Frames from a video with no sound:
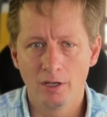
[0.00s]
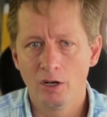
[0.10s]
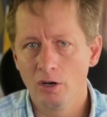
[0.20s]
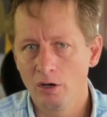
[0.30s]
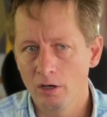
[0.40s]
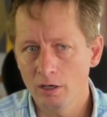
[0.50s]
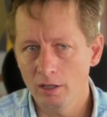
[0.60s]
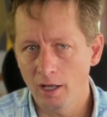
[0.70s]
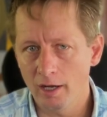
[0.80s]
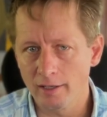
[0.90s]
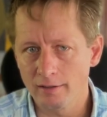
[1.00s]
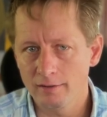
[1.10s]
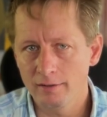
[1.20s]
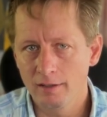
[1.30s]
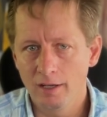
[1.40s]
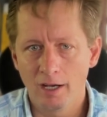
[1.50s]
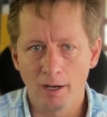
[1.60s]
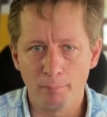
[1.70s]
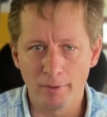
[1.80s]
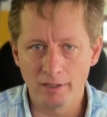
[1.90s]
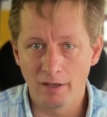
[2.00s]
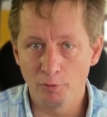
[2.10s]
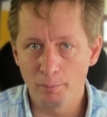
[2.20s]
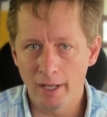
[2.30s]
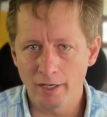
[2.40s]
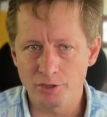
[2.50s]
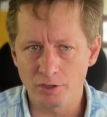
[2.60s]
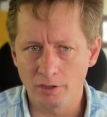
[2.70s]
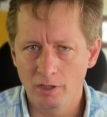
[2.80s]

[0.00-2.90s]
Her client, a mid-level manager,